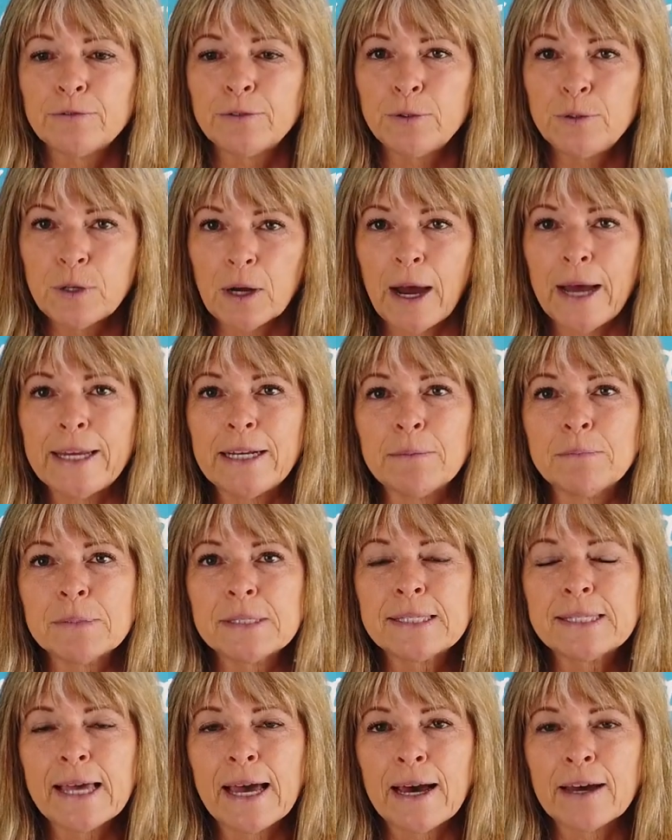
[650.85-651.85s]
food
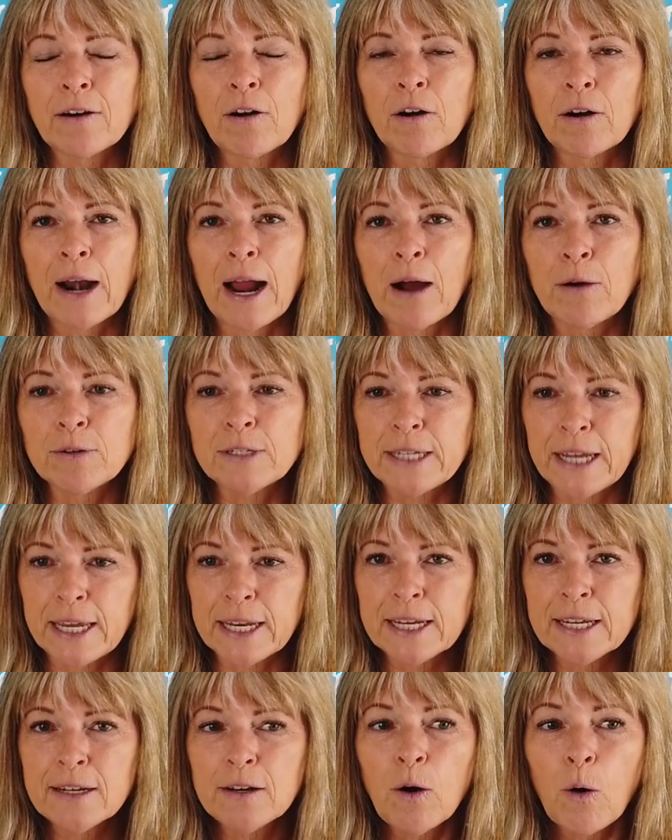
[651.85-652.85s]
items that are
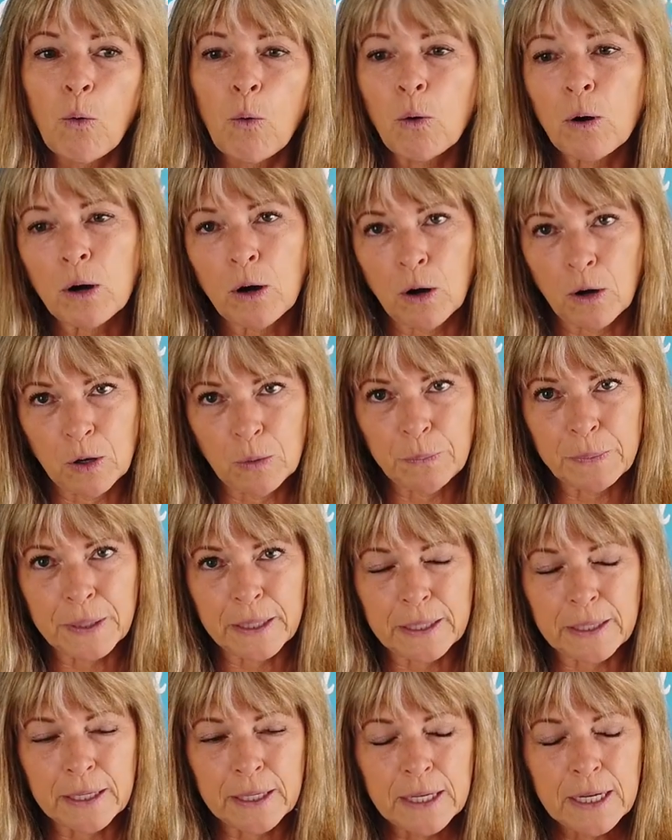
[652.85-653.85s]
outdated or
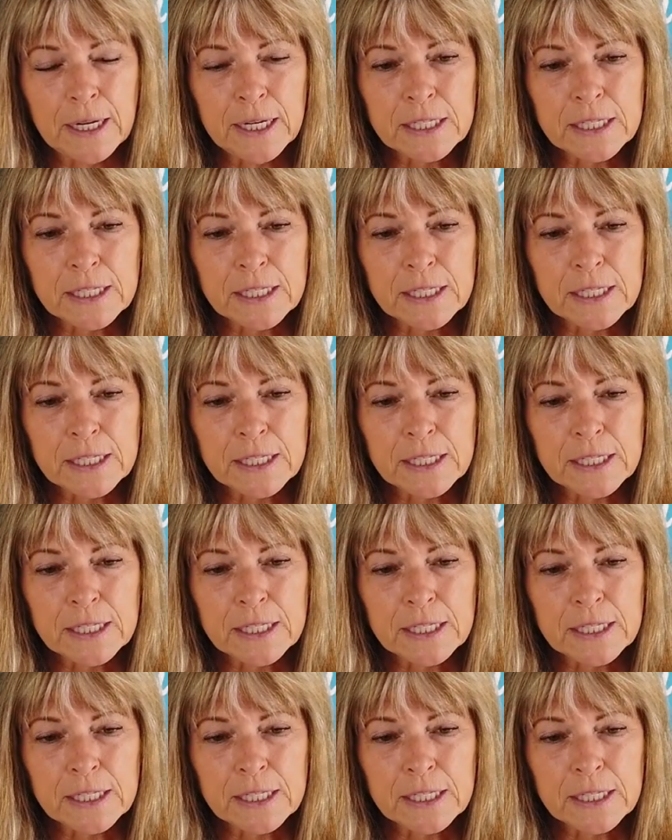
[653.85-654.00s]
open.